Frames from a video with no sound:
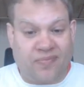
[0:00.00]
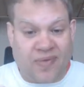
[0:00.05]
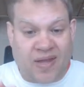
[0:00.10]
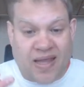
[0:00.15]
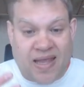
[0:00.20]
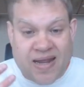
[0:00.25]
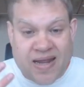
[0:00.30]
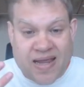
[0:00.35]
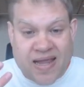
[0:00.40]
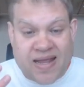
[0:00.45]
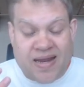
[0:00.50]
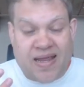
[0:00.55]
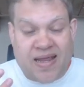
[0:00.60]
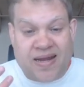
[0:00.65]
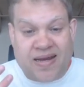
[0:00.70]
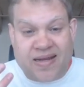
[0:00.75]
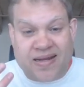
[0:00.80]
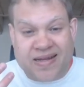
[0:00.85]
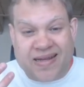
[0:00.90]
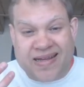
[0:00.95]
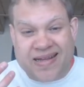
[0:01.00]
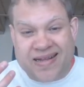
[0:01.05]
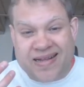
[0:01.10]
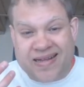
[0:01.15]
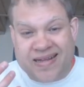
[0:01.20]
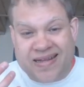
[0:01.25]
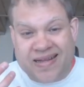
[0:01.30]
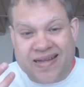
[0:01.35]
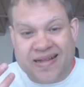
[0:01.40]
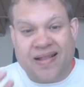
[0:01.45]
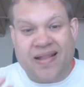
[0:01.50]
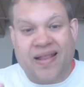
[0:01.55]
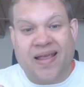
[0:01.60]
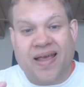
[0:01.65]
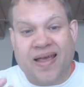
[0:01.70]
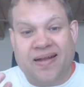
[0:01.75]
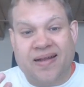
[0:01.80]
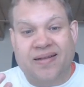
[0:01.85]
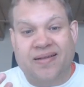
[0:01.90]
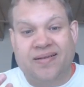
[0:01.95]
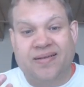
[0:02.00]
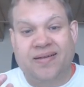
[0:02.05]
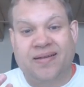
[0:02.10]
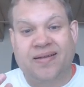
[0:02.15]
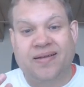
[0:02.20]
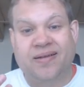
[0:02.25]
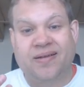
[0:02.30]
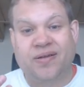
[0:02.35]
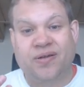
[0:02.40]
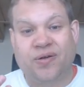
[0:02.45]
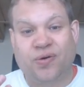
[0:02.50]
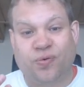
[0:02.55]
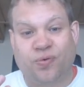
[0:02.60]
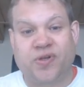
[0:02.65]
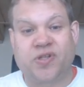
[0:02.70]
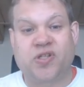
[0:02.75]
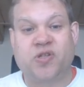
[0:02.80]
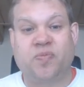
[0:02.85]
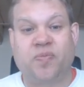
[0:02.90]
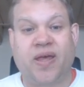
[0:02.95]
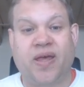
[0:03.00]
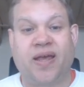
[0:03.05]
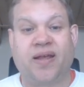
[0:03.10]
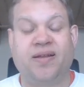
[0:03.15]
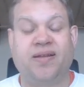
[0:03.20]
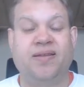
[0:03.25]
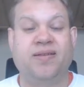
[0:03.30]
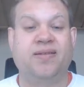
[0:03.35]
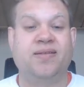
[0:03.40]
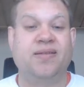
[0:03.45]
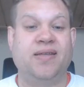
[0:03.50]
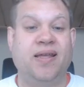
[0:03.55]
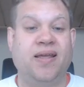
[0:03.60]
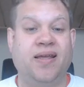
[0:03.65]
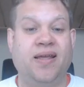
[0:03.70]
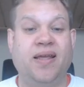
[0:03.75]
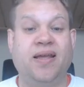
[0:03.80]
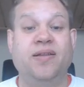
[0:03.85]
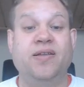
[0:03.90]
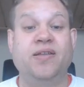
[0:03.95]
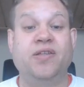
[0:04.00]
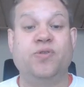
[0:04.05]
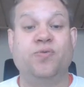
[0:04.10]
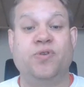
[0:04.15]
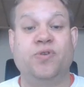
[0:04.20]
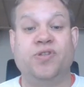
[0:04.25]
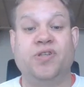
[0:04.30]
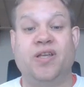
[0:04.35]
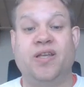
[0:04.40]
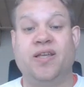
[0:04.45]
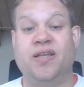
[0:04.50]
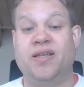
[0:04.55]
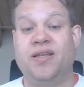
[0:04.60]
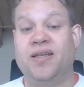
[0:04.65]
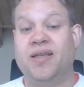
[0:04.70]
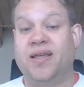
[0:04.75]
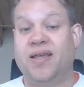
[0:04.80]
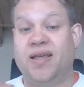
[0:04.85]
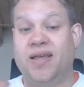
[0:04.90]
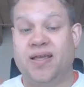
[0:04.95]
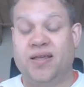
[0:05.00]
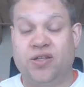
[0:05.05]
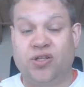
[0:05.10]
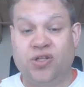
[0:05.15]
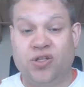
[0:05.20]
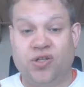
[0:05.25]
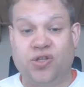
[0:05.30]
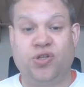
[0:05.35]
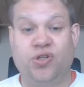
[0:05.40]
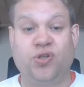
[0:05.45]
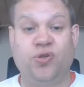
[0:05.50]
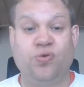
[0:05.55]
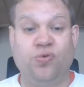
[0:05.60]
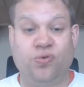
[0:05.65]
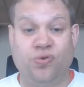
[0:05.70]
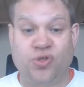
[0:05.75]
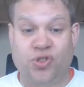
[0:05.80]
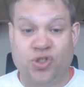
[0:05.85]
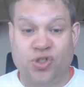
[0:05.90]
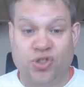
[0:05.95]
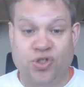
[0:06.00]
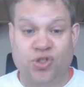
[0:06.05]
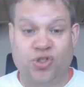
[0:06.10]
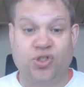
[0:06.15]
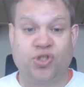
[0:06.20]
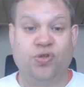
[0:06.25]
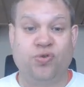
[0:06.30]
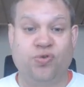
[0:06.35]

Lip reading: and in that respect, Ellis was a huge